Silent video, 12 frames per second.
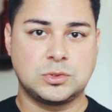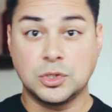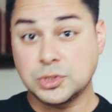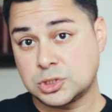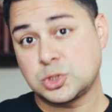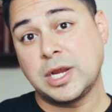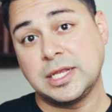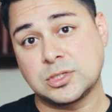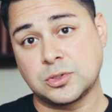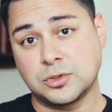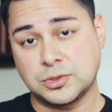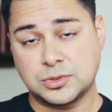those traits,
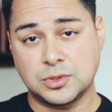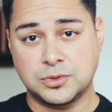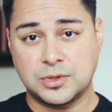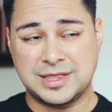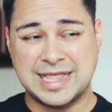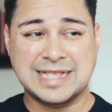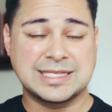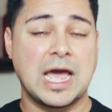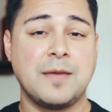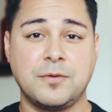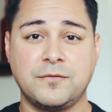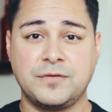or that
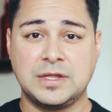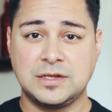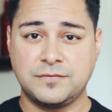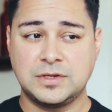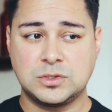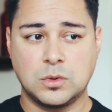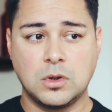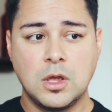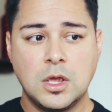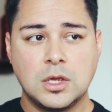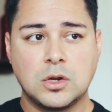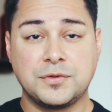type of individual
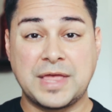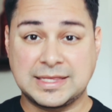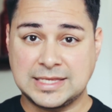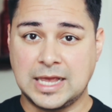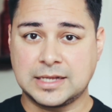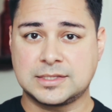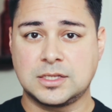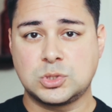or that sex.